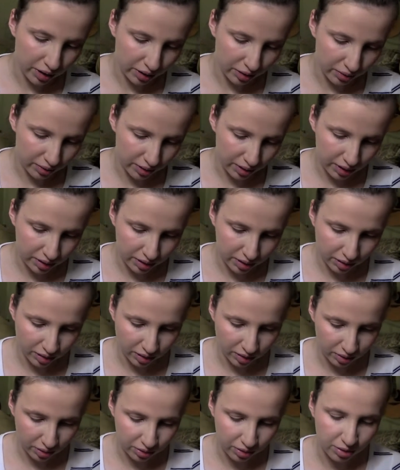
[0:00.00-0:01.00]
going to
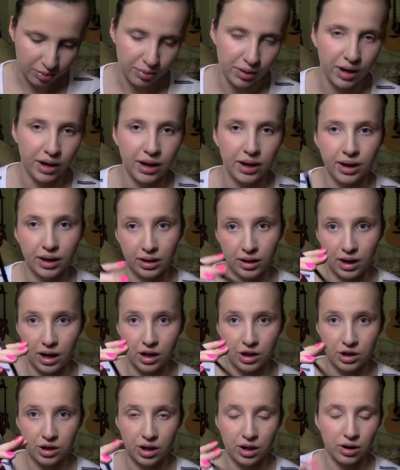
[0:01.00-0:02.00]
use my
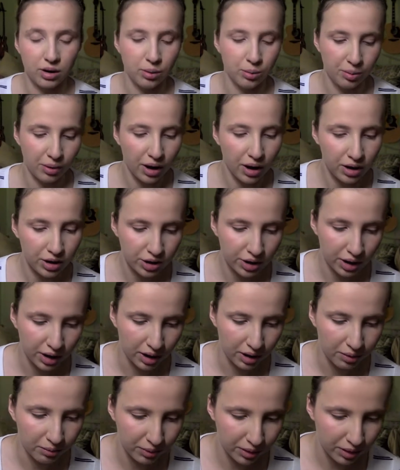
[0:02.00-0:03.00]
eyeshadow brush
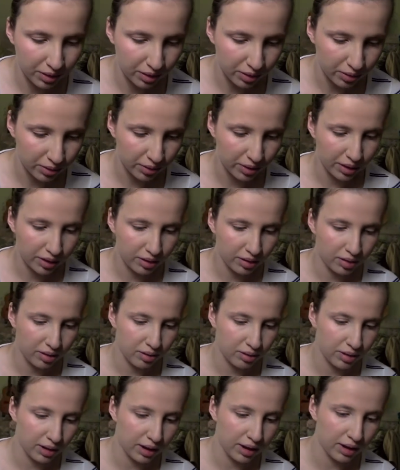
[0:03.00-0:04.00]
and we are going to
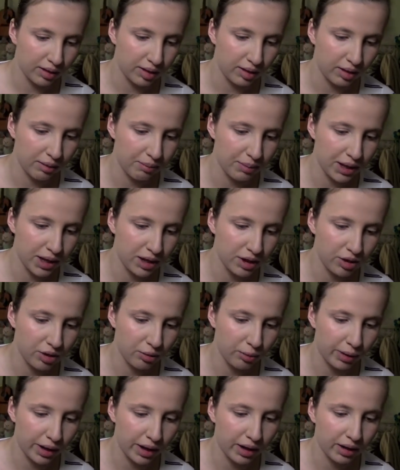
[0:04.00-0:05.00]
take the Peach
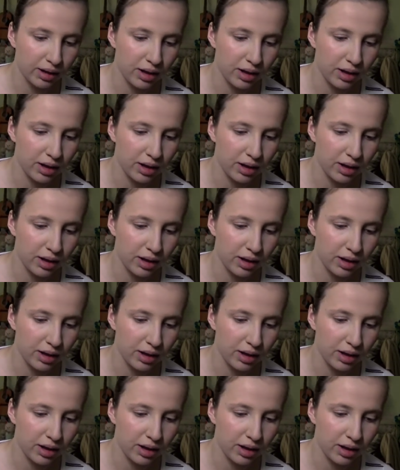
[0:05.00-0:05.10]
Suede